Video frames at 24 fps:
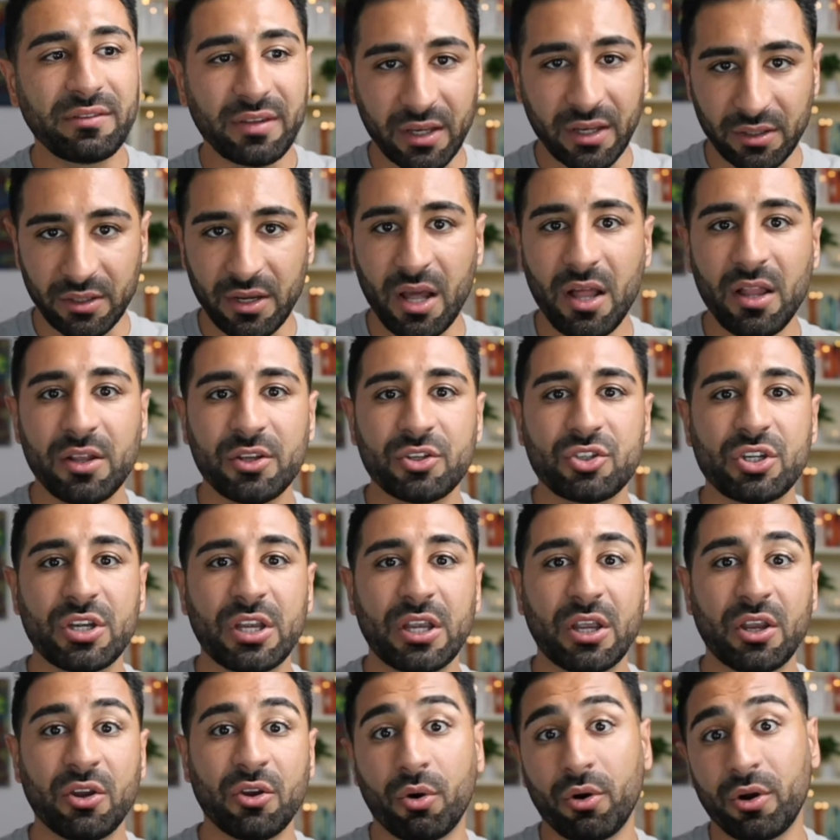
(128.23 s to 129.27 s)
technology
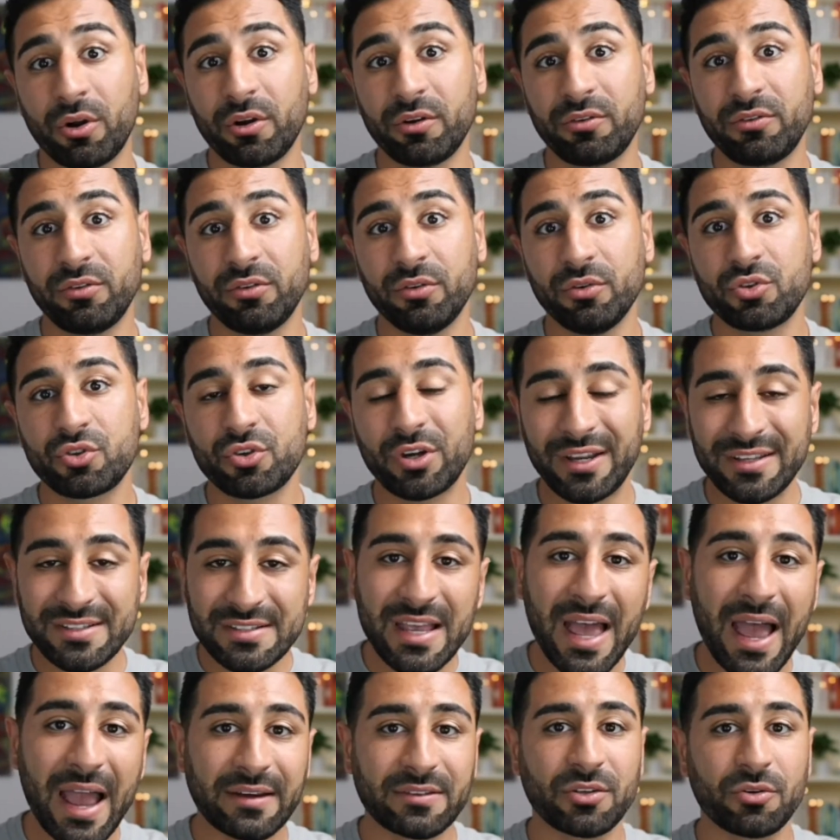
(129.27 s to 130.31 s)
in order to
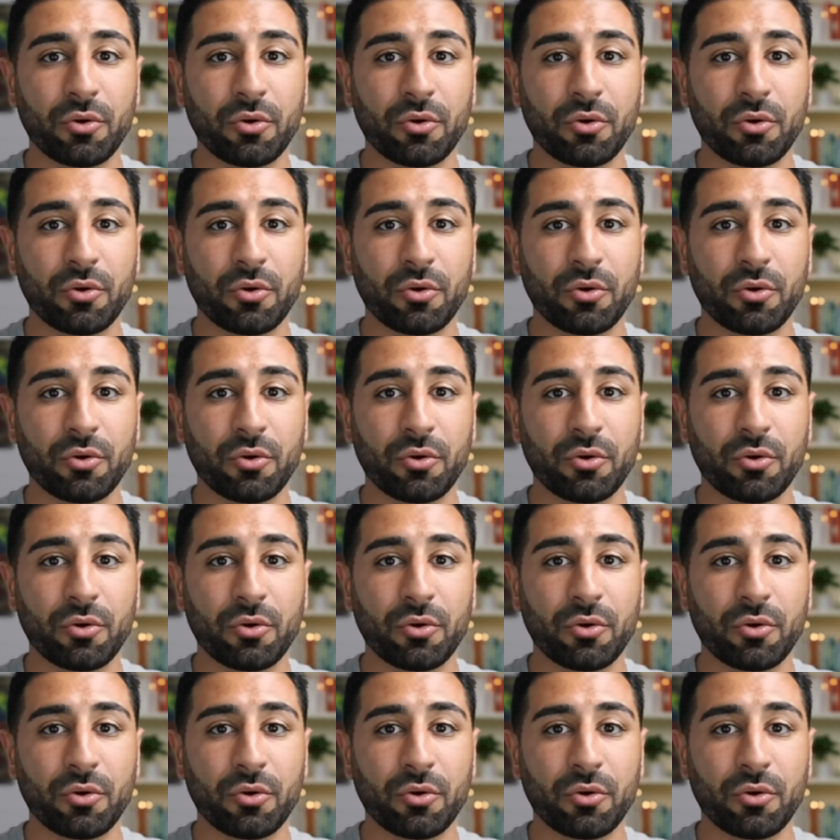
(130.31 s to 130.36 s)
transact,